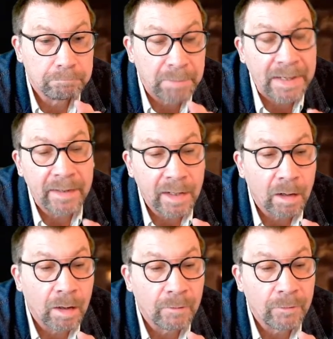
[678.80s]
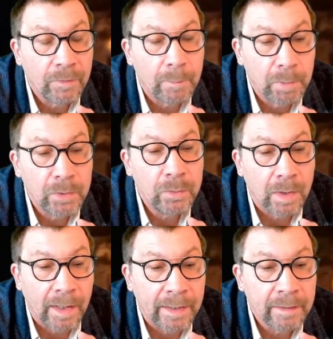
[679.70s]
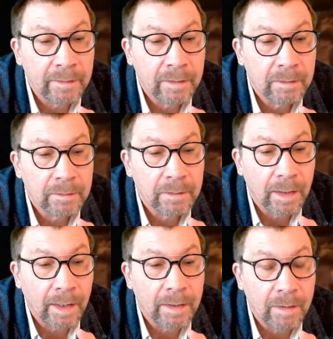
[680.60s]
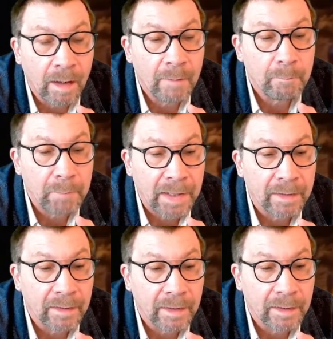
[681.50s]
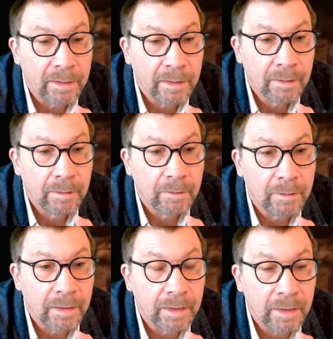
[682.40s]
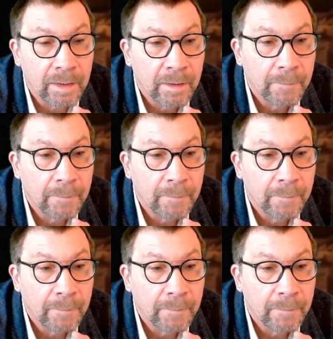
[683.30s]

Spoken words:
bending off the blue light and not bending the